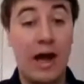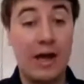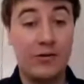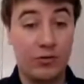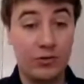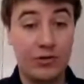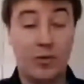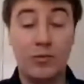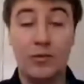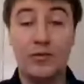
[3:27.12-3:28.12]
And also
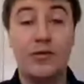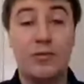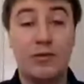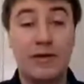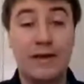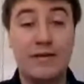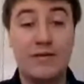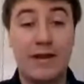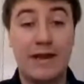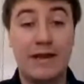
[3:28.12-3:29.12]
what we'll do is we'll release
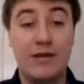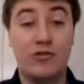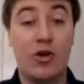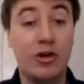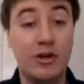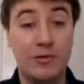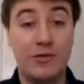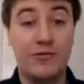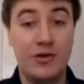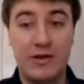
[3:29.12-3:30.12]
a document a
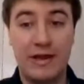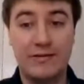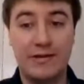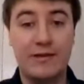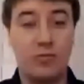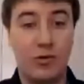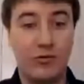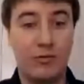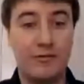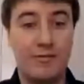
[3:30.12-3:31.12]
few days later
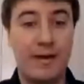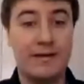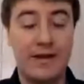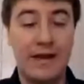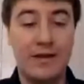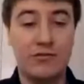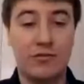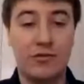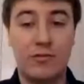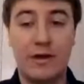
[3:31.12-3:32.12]
once we've managed to answer
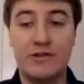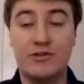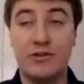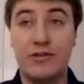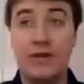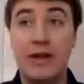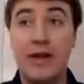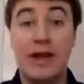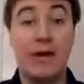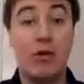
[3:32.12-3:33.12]
all the questions,
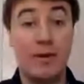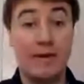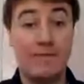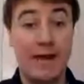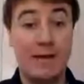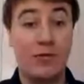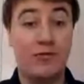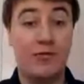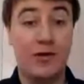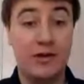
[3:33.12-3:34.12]
and that will be available
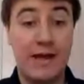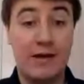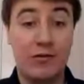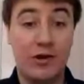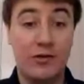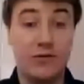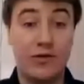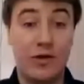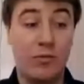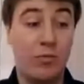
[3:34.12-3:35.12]
for download.
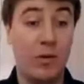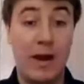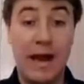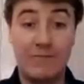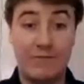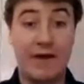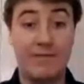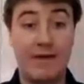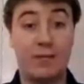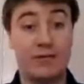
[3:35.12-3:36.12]
So we'll have that
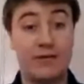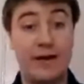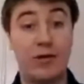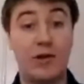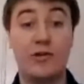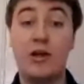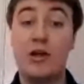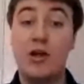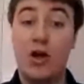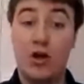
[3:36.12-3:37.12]
available to download
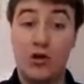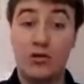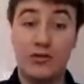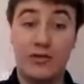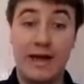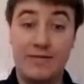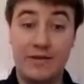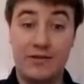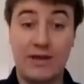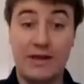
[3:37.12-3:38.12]
alongside
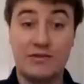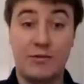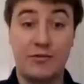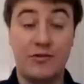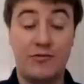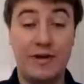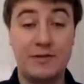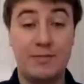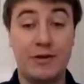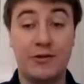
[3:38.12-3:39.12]
this session once it's
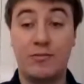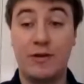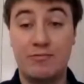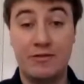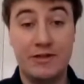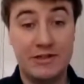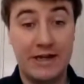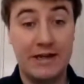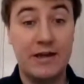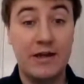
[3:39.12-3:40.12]
finished, because we
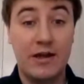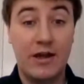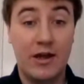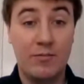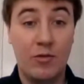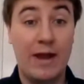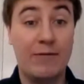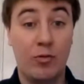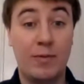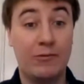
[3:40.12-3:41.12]
appreciate not
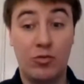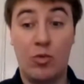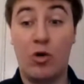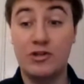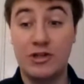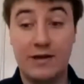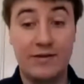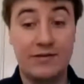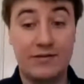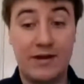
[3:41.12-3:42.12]
everyone will be able to watch it at
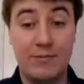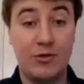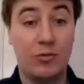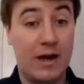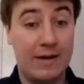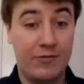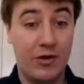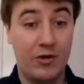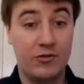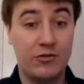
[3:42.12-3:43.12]
this time. So we'll have
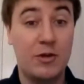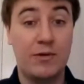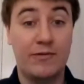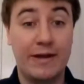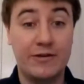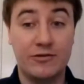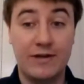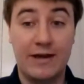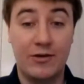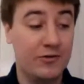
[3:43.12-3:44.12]
those couple of extra
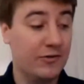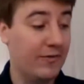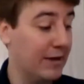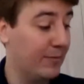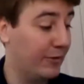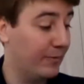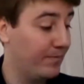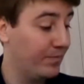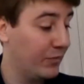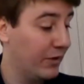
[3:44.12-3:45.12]
downloads available.
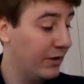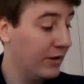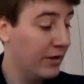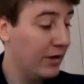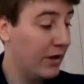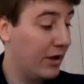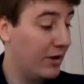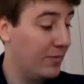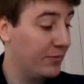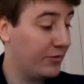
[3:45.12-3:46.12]

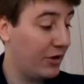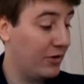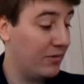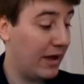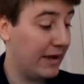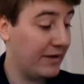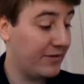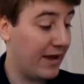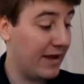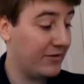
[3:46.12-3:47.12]
So I guess
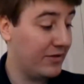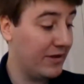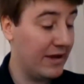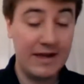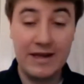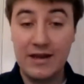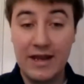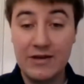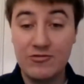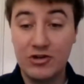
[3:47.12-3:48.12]
that's the
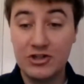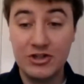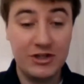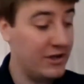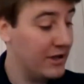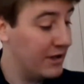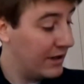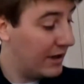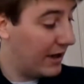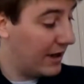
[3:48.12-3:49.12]
introduction.
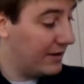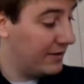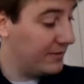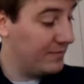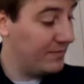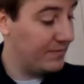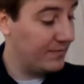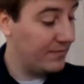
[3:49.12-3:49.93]
I